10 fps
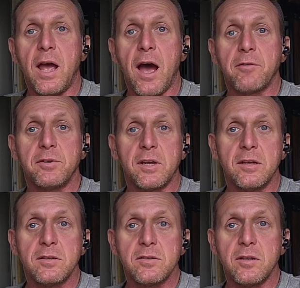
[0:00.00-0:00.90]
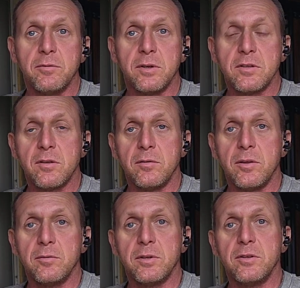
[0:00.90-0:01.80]
Africans that
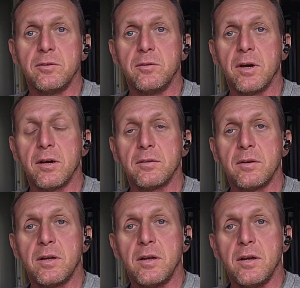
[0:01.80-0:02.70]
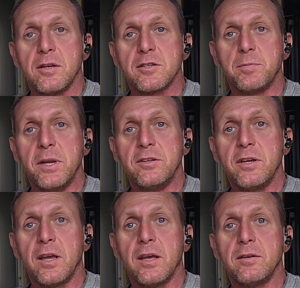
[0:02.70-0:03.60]
would do
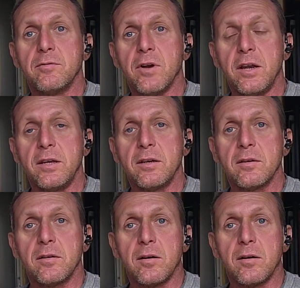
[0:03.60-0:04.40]
sprinting and running